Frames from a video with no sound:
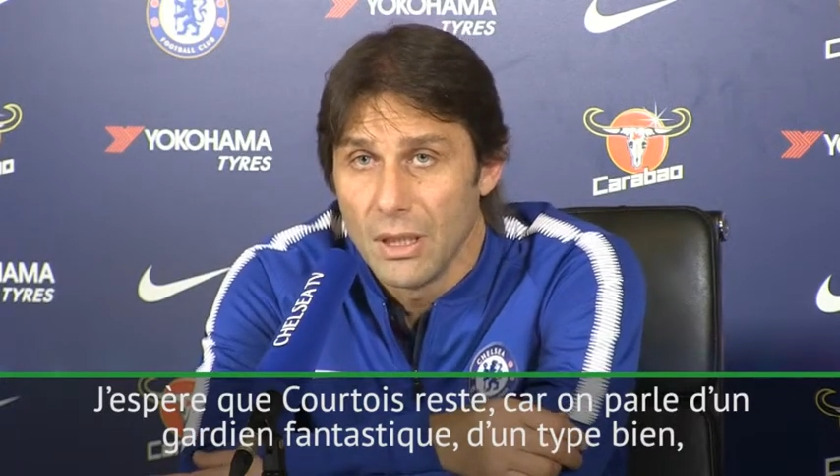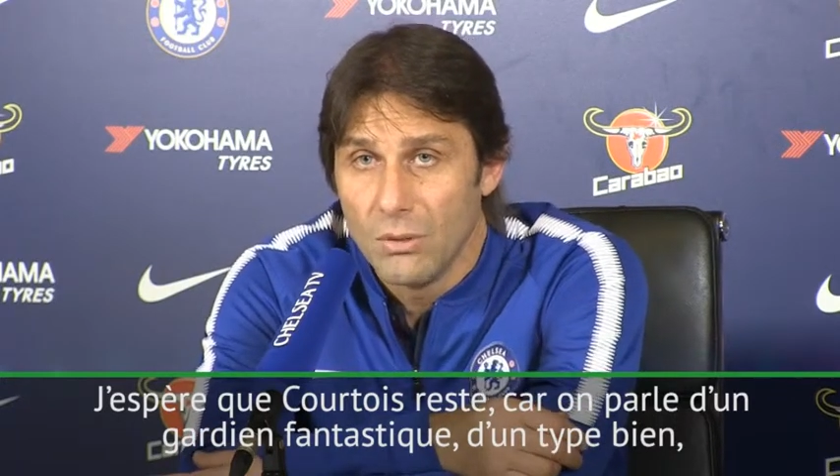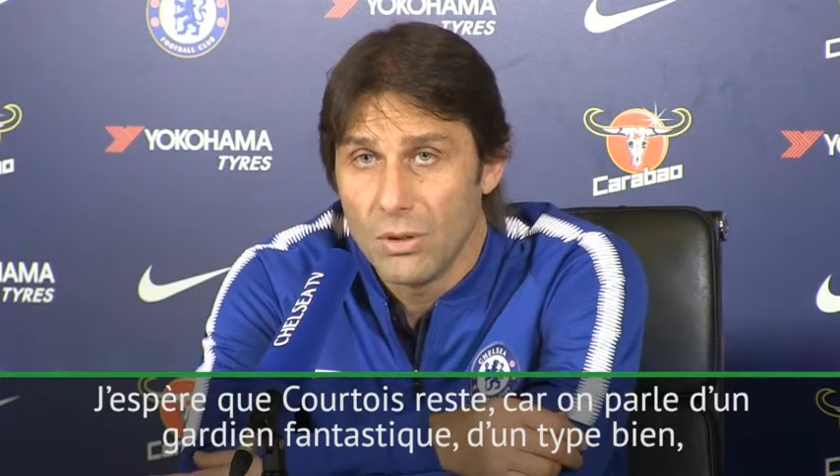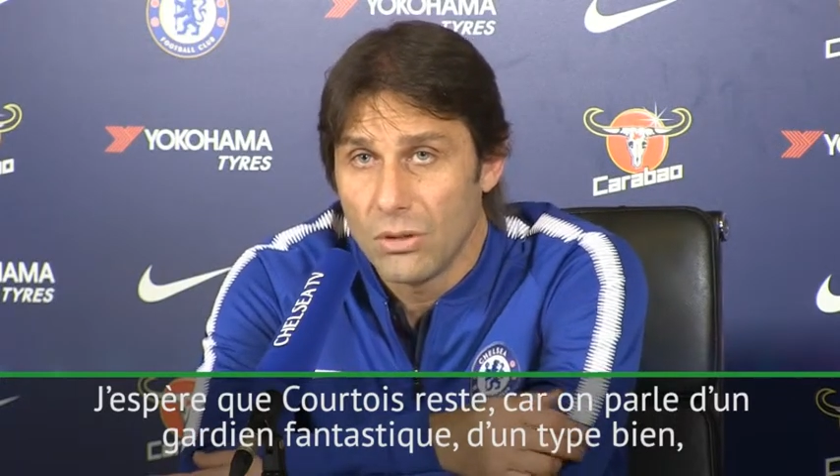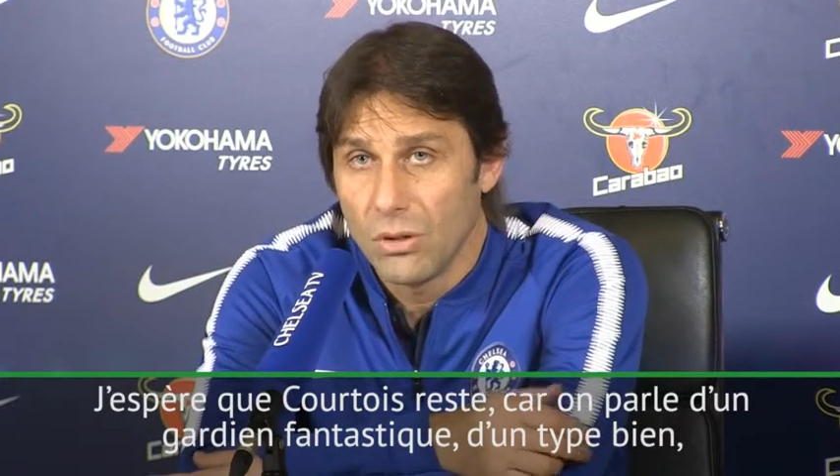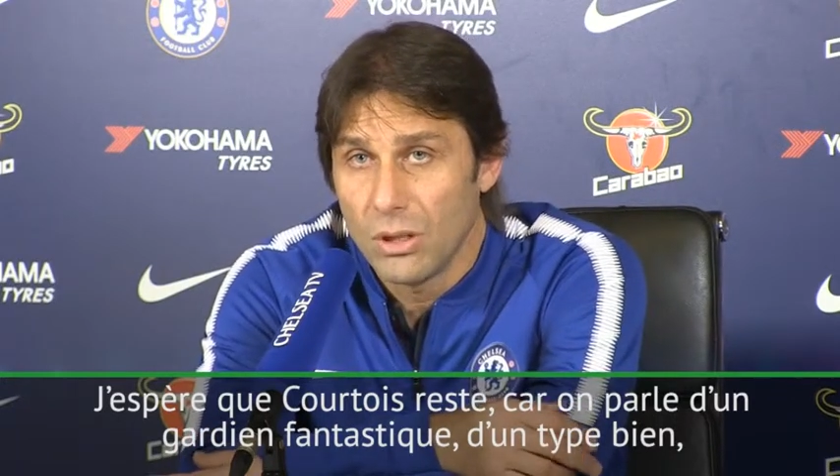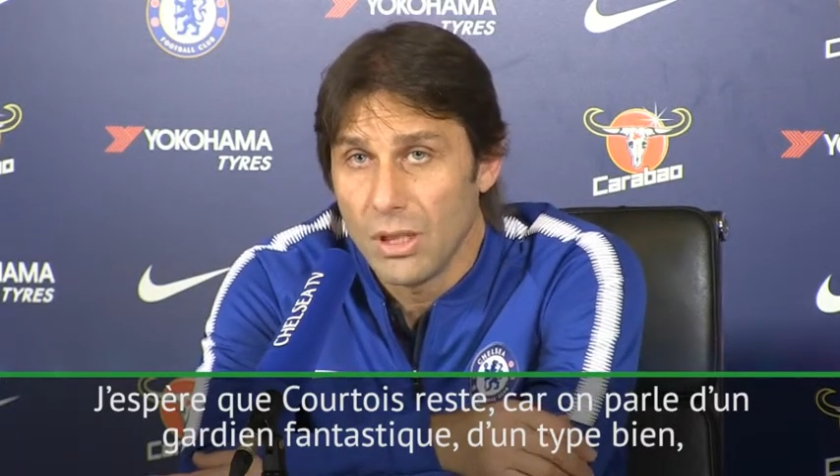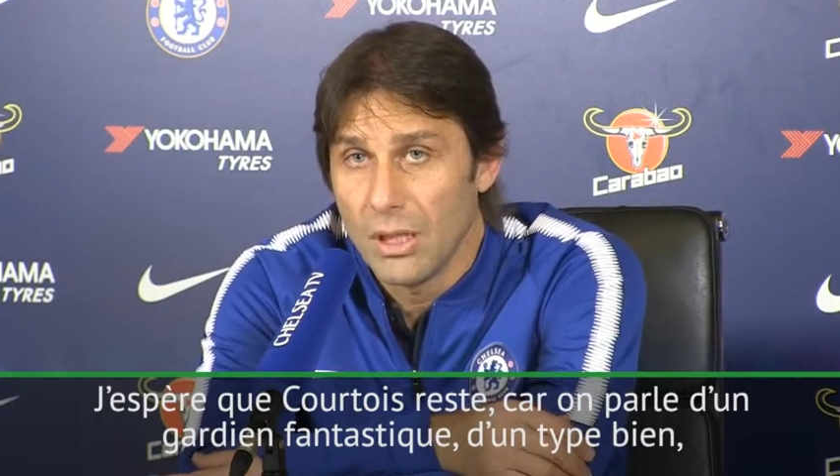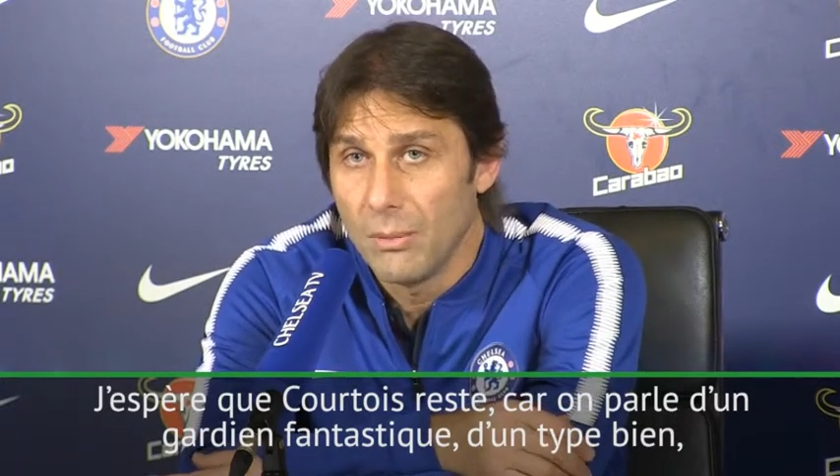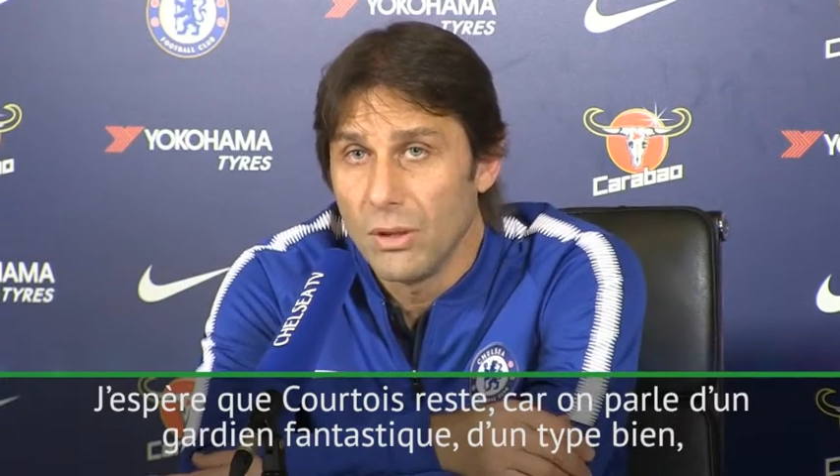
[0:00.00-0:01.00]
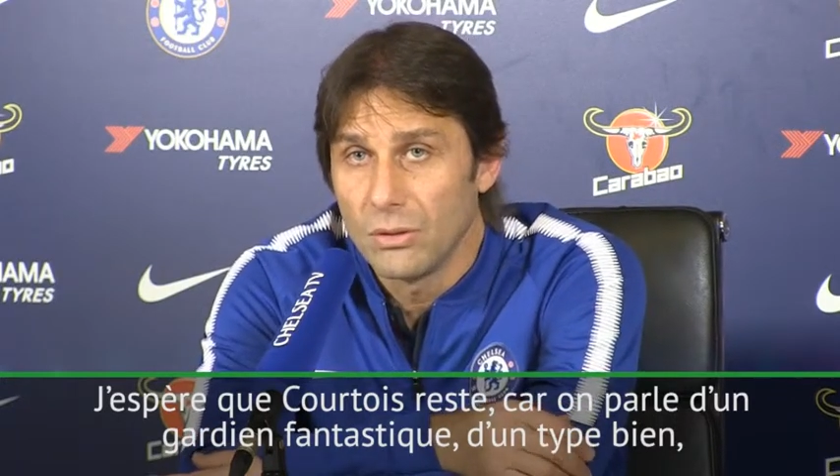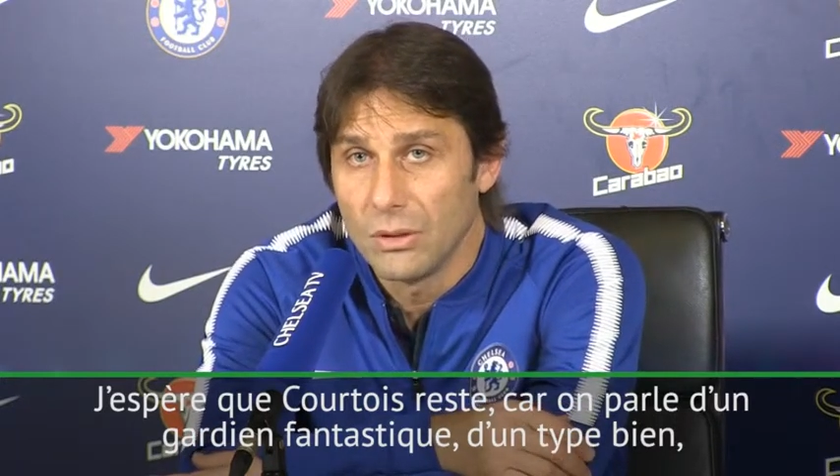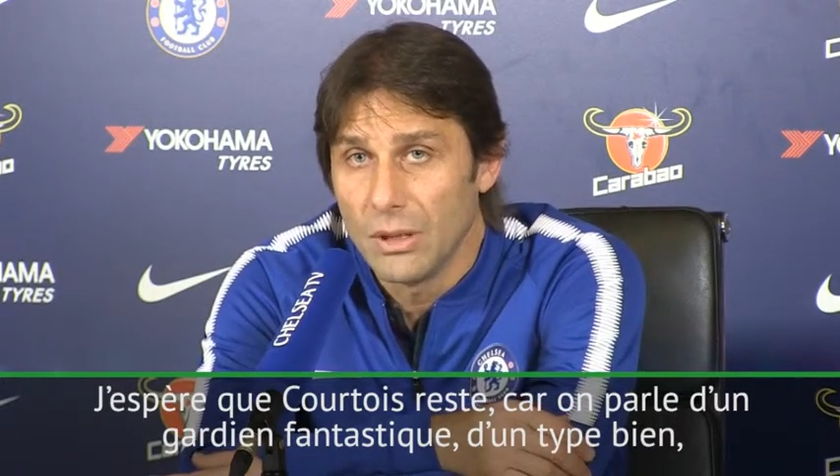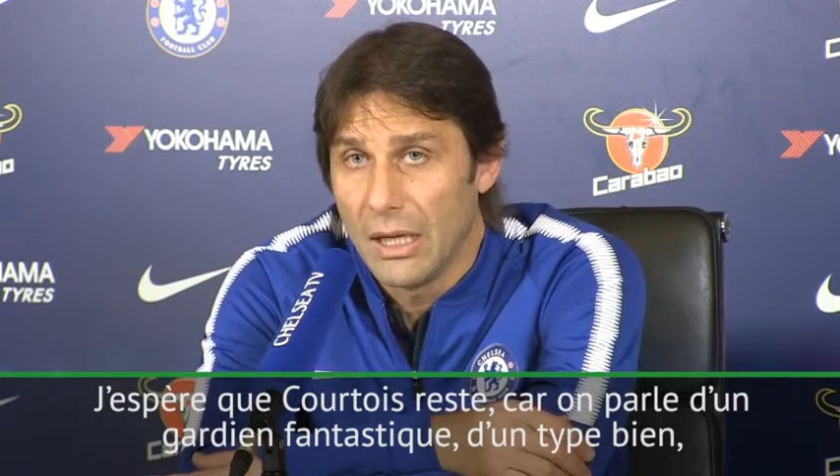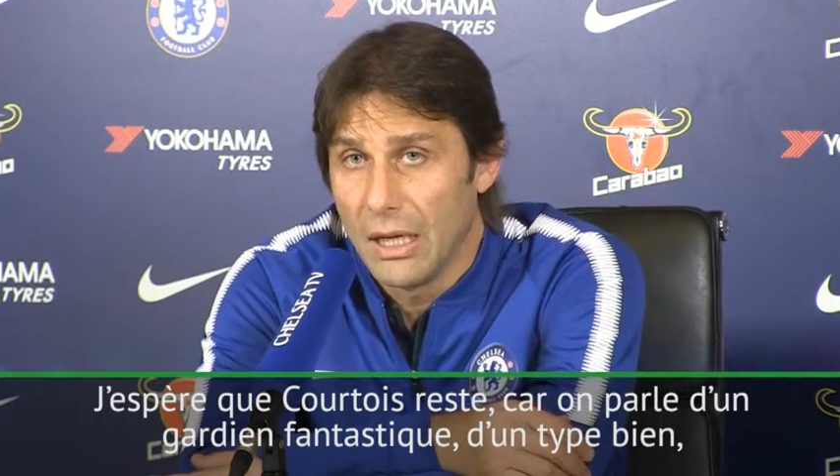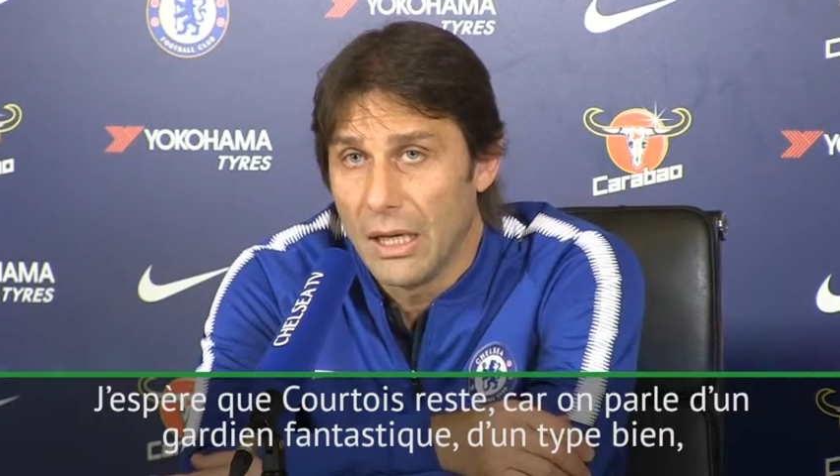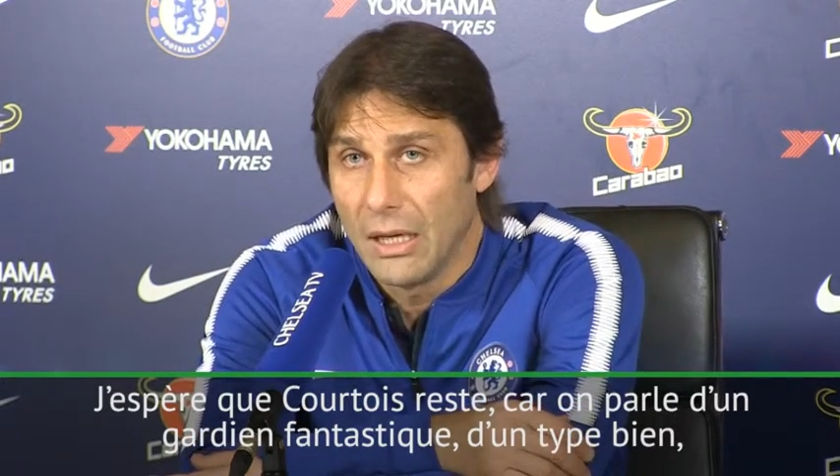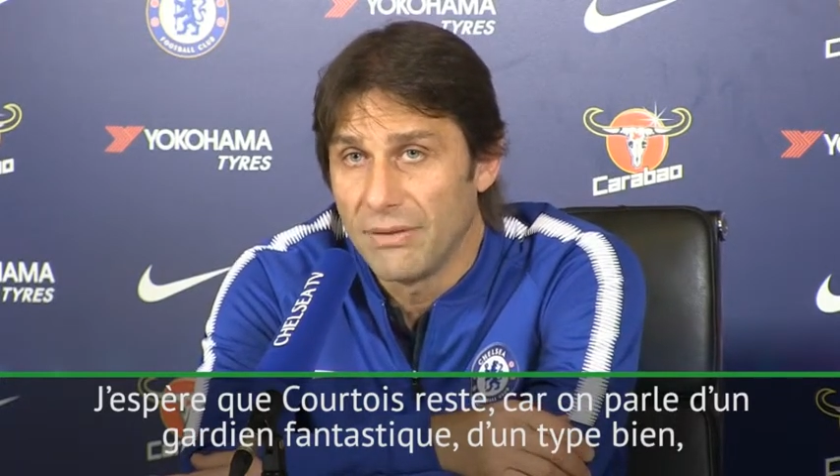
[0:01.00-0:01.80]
we are talking about a